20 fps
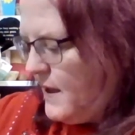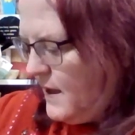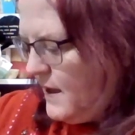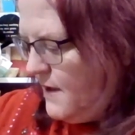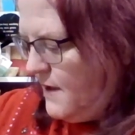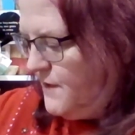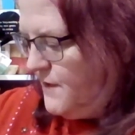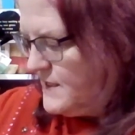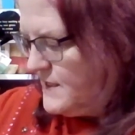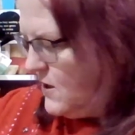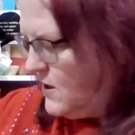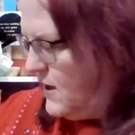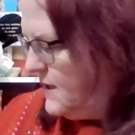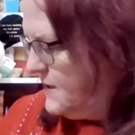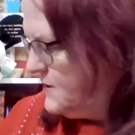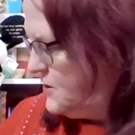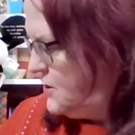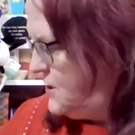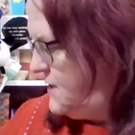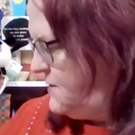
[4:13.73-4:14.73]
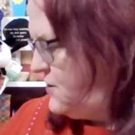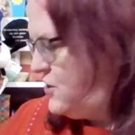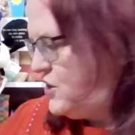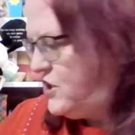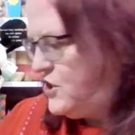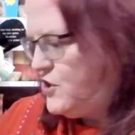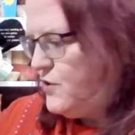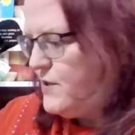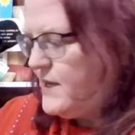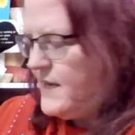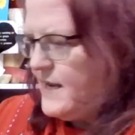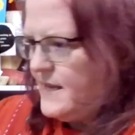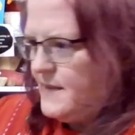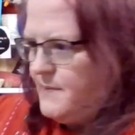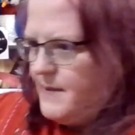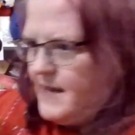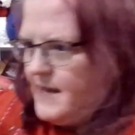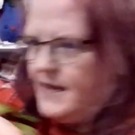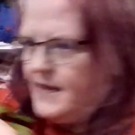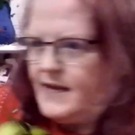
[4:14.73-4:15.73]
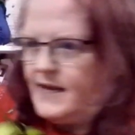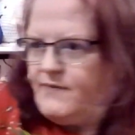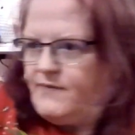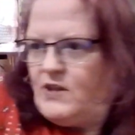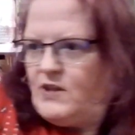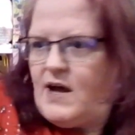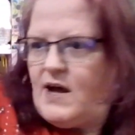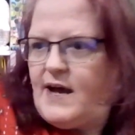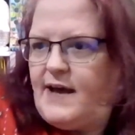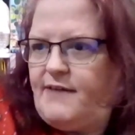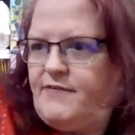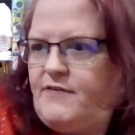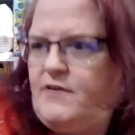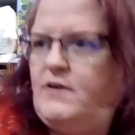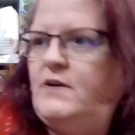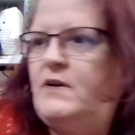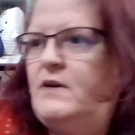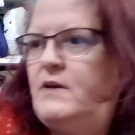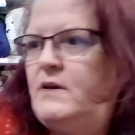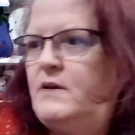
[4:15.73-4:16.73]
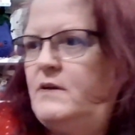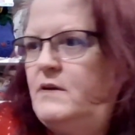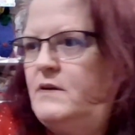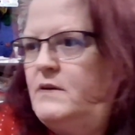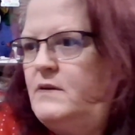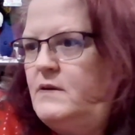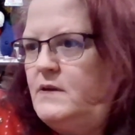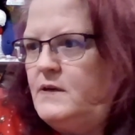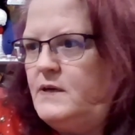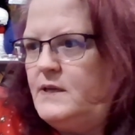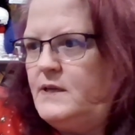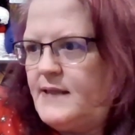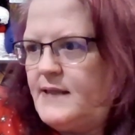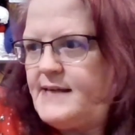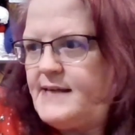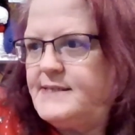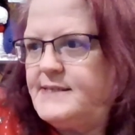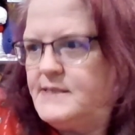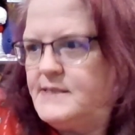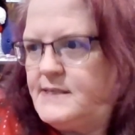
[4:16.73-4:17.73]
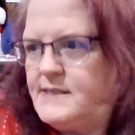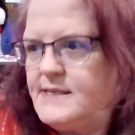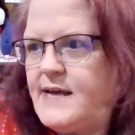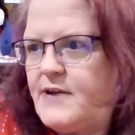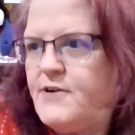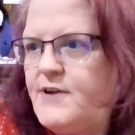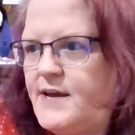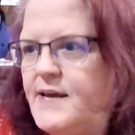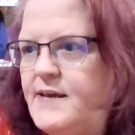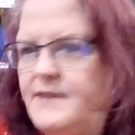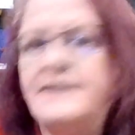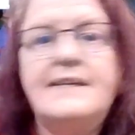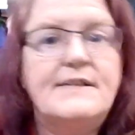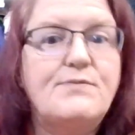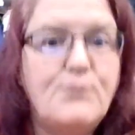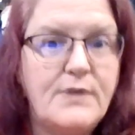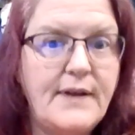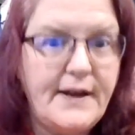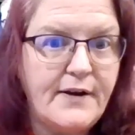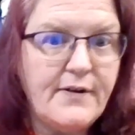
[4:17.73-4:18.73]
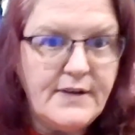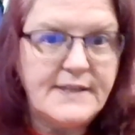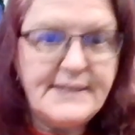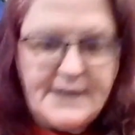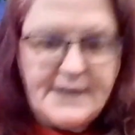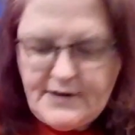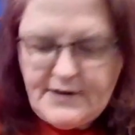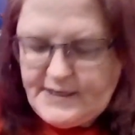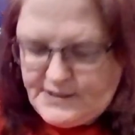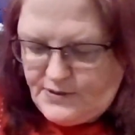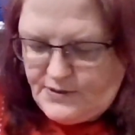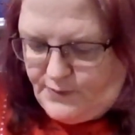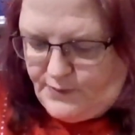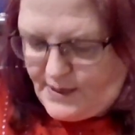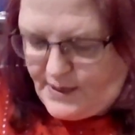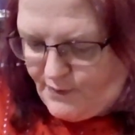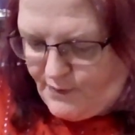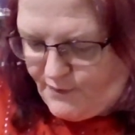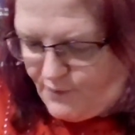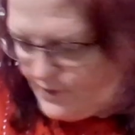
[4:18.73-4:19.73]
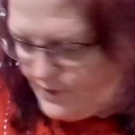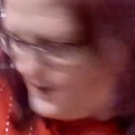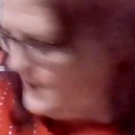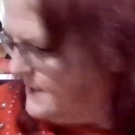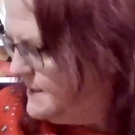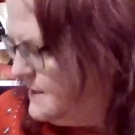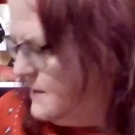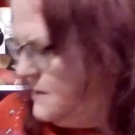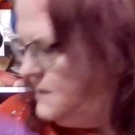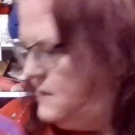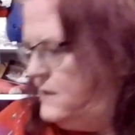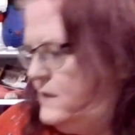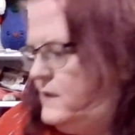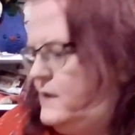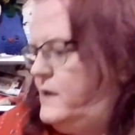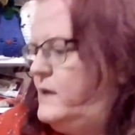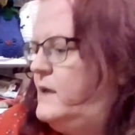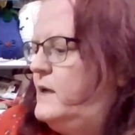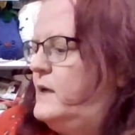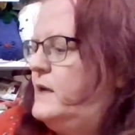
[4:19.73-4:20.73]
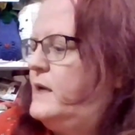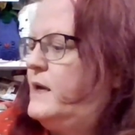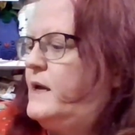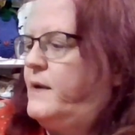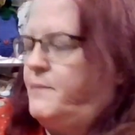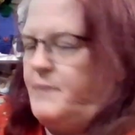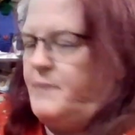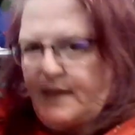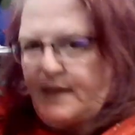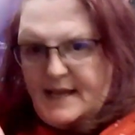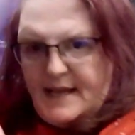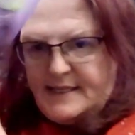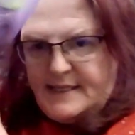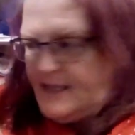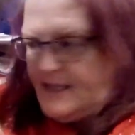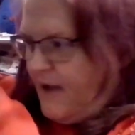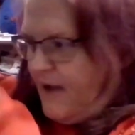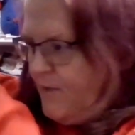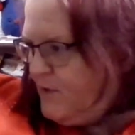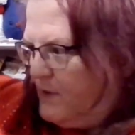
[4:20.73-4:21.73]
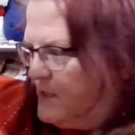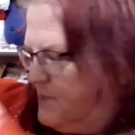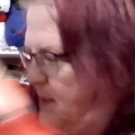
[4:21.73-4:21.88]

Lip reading: If you saw it. She showed it at the beginning of a live last Saturday. This will air on Saturday, so a week before this. But that one's